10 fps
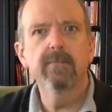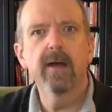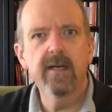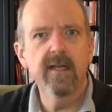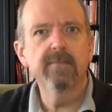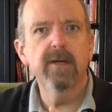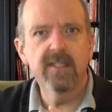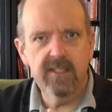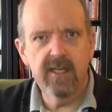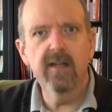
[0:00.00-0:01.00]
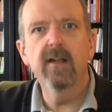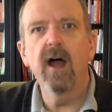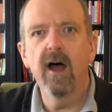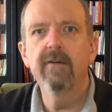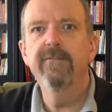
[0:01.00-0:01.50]
but still
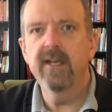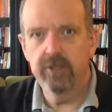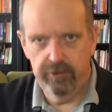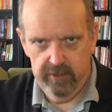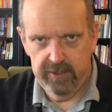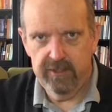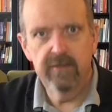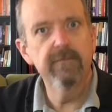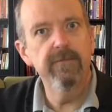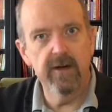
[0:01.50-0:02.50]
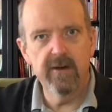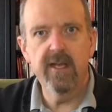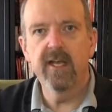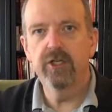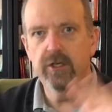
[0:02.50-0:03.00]
of interest
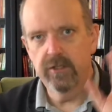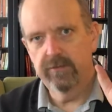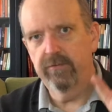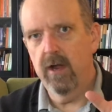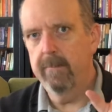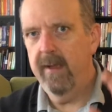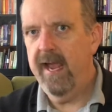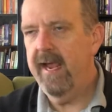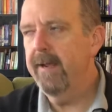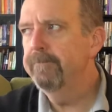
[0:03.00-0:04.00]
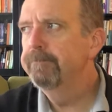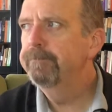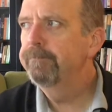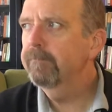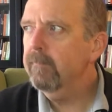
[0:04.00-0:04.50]
variations from A.
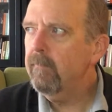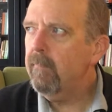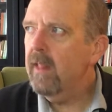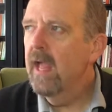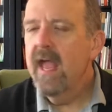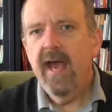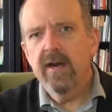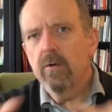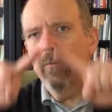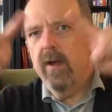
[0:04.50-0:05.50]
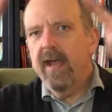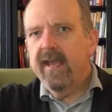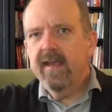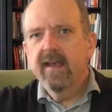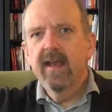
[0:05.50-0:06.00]
And in a way,